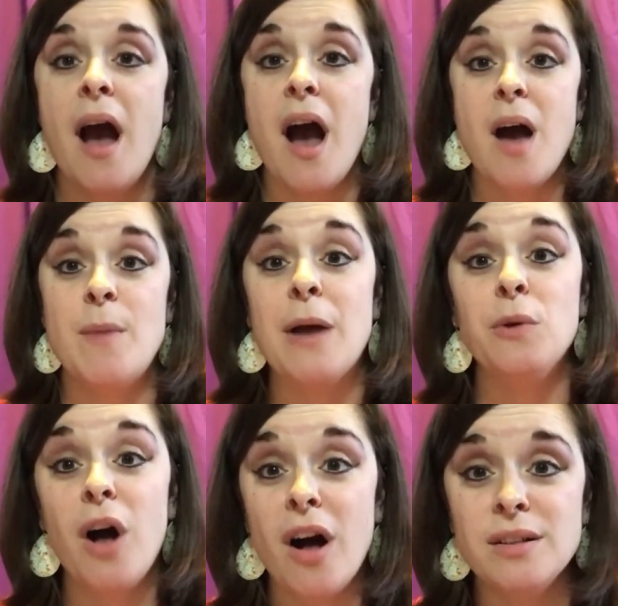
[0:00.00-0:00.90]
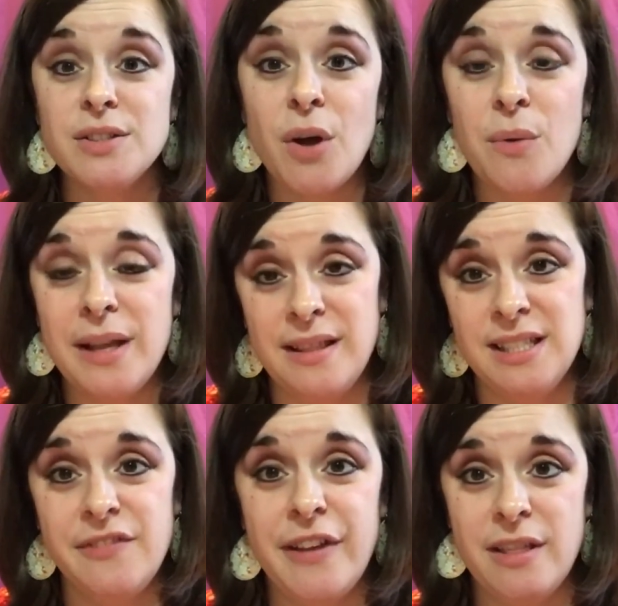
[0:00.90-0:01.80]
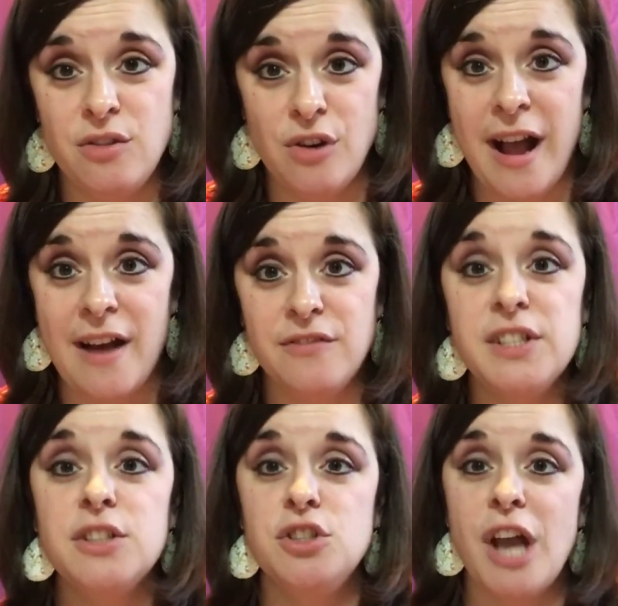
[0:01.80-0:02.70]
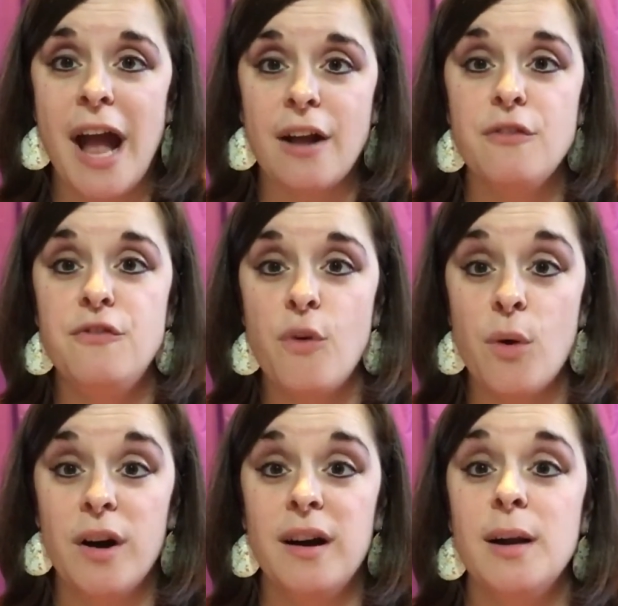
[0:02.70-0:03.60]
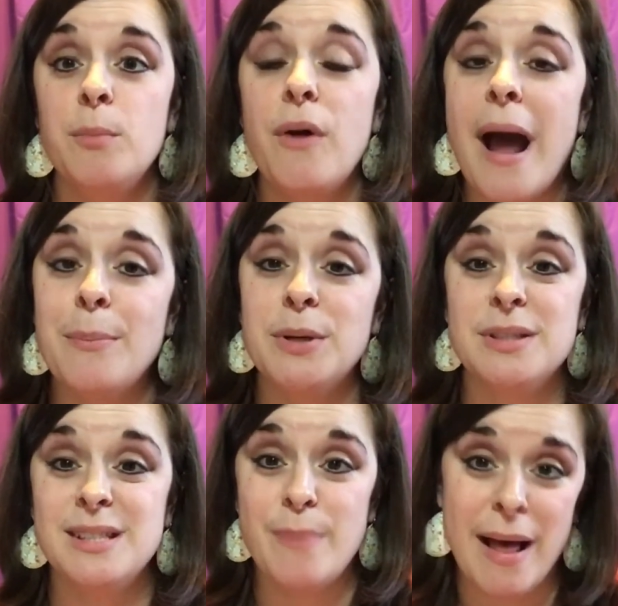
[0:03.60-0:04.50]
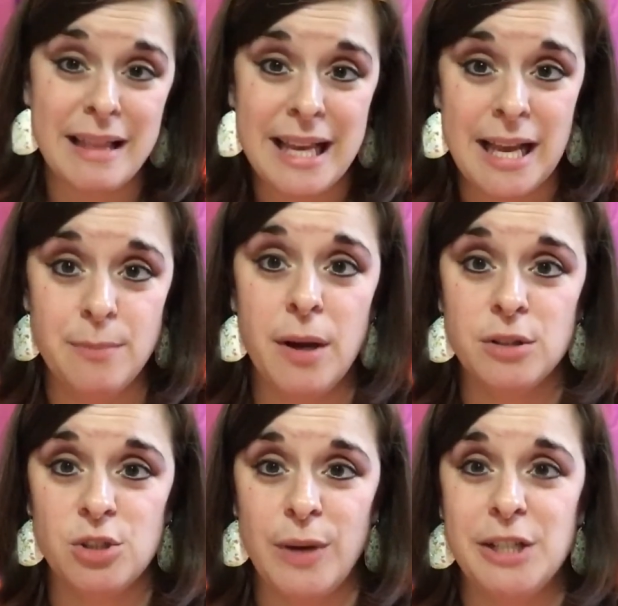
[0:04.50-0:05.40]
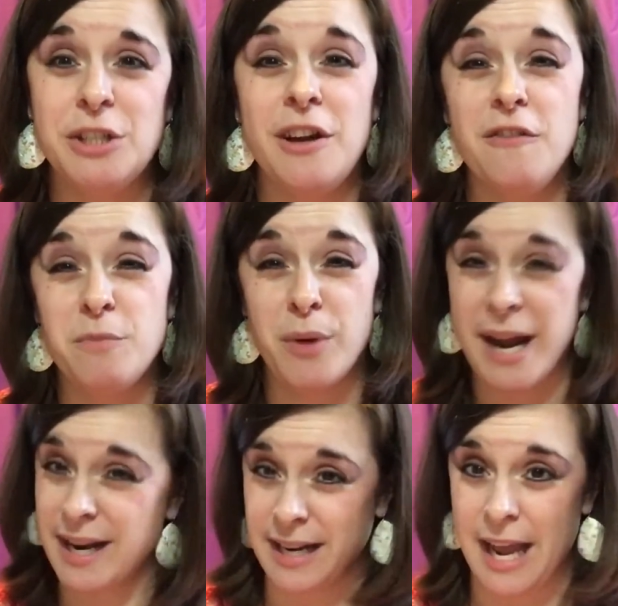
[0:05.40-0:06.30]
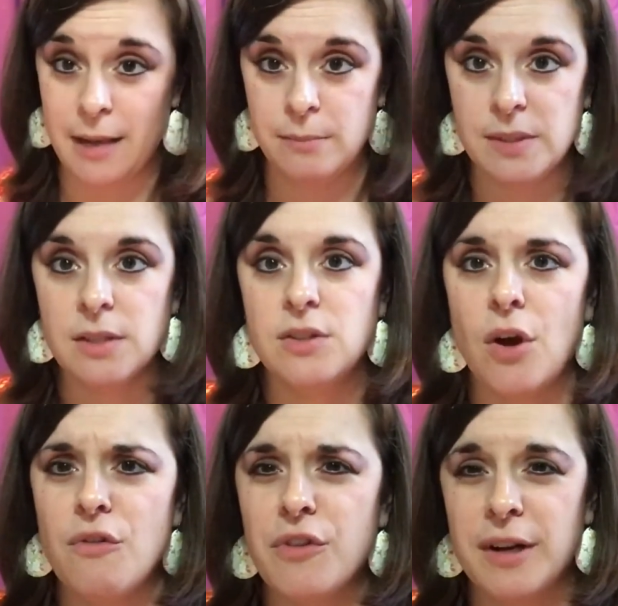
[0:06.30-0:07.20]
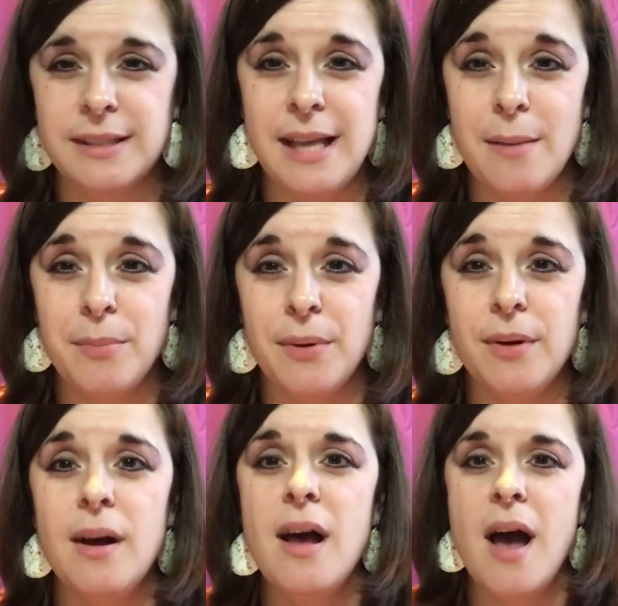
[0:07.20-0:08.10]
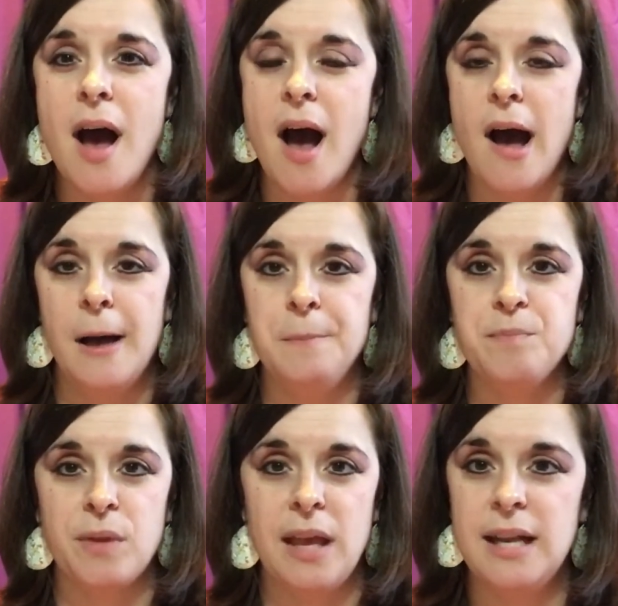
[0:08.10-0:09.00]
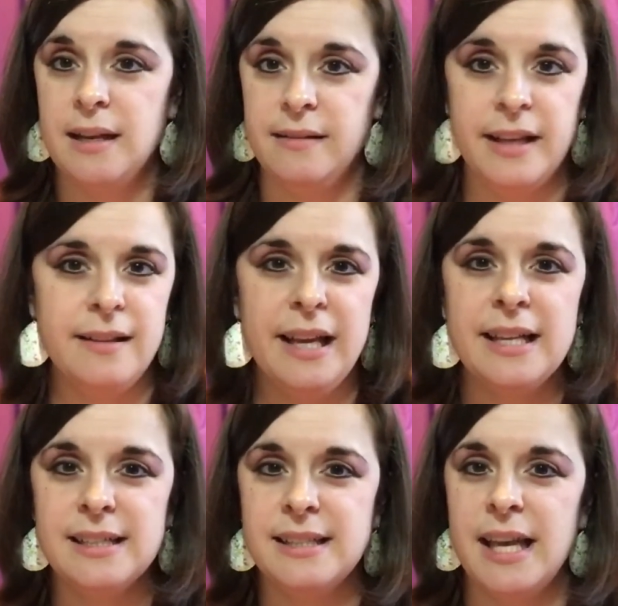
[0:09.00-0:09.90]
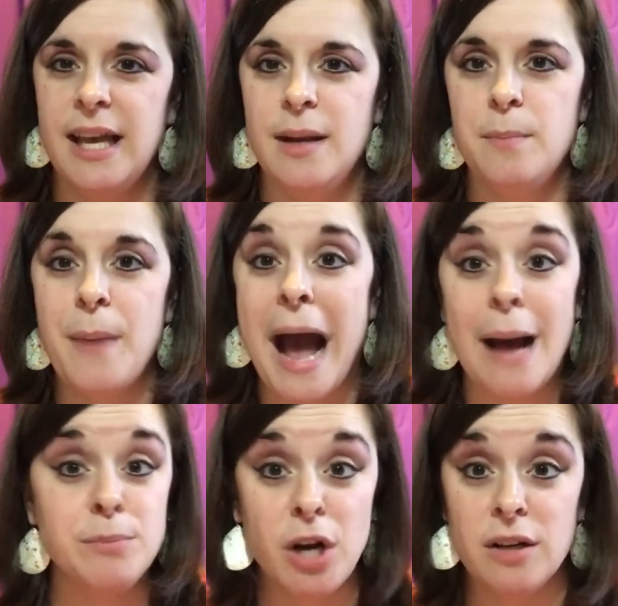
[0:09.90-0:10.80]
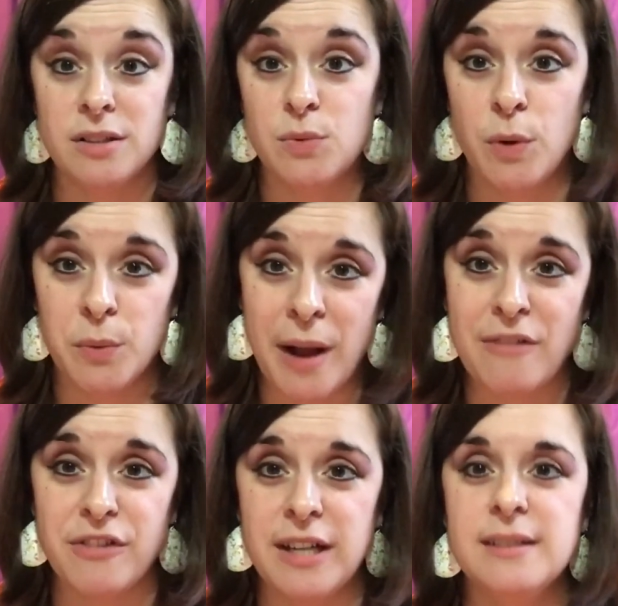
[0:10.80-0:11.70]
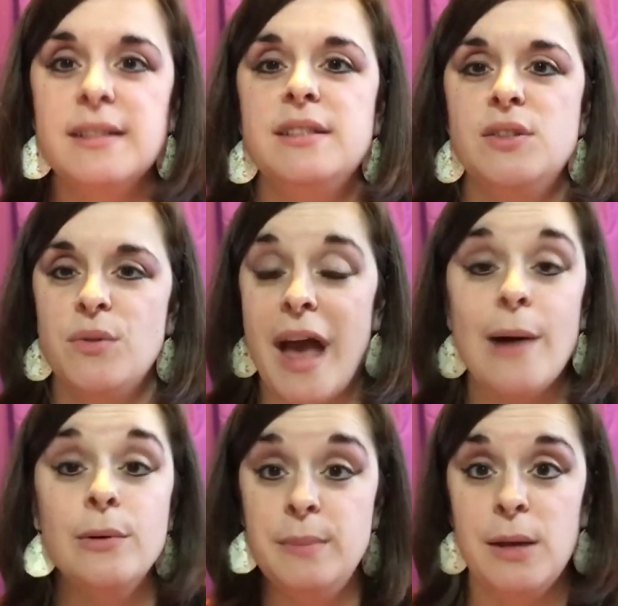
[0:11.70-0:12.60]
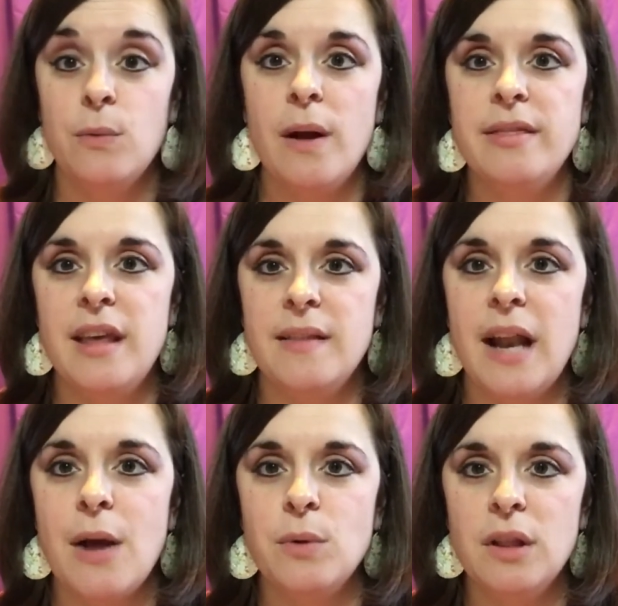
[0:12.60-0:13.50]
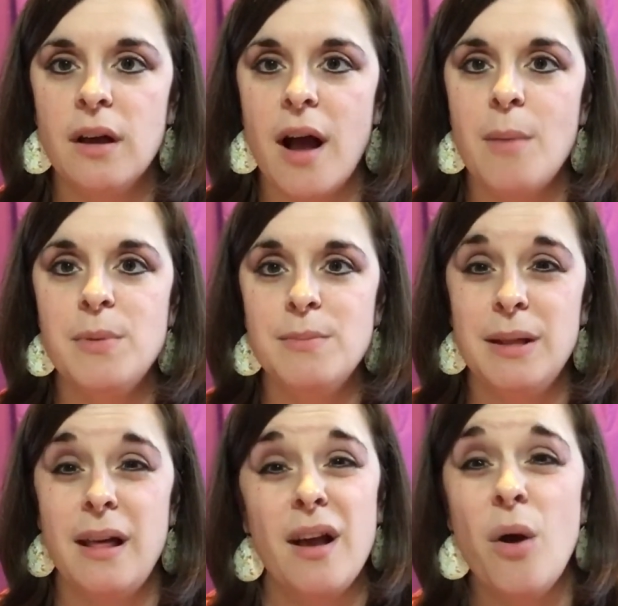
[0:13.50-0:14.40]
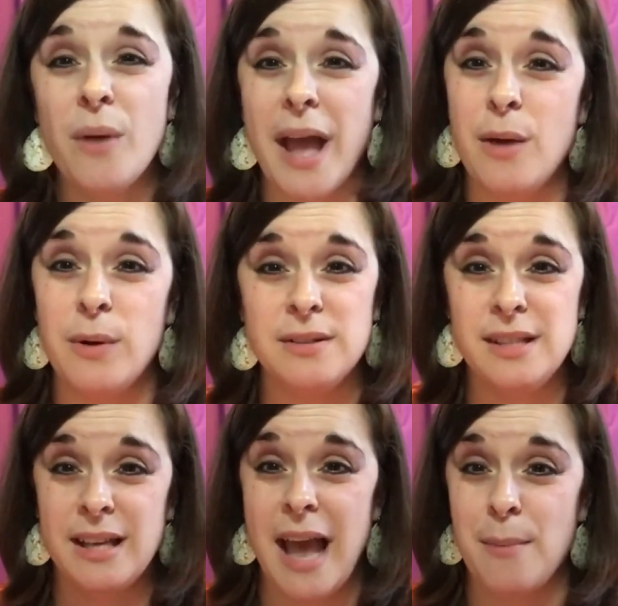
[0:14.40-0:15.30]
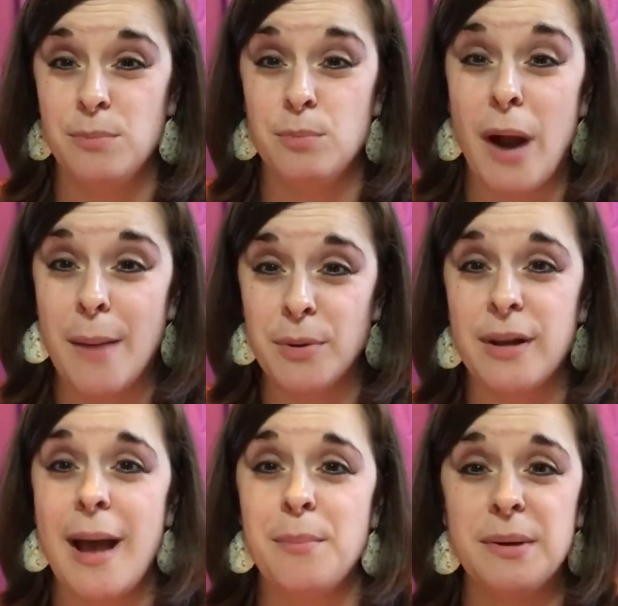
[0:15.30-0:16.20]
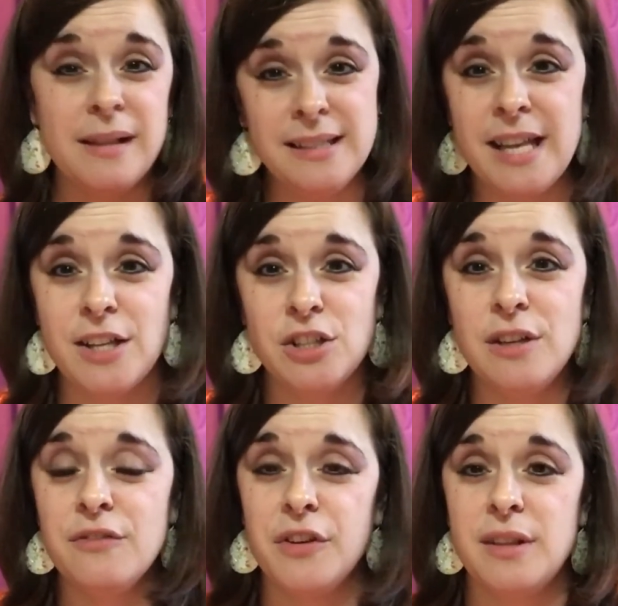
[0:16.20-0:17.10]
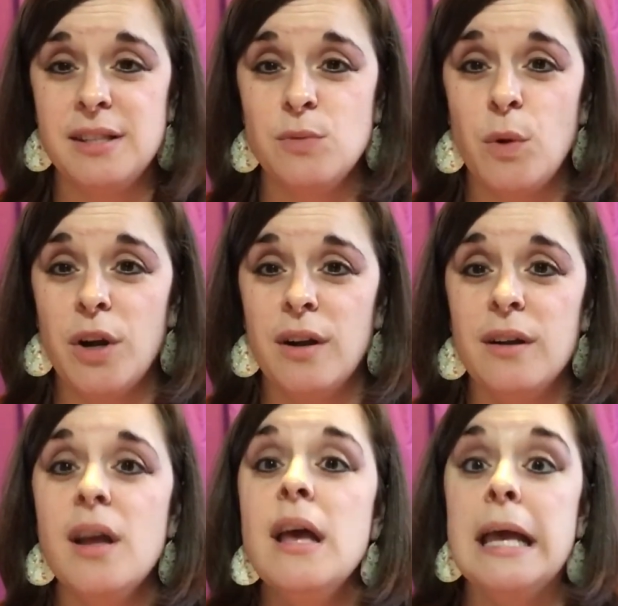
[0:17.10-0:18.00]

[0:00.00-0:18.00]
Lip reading: I will also, in this fifth draft, check for proper spelling and punctuation of brand names. So, for example, in Illegally Innocent, Pop-Tarts were referenced, so that would be one thing that I would look up and be like, okay, where's the proper capitalization for this word?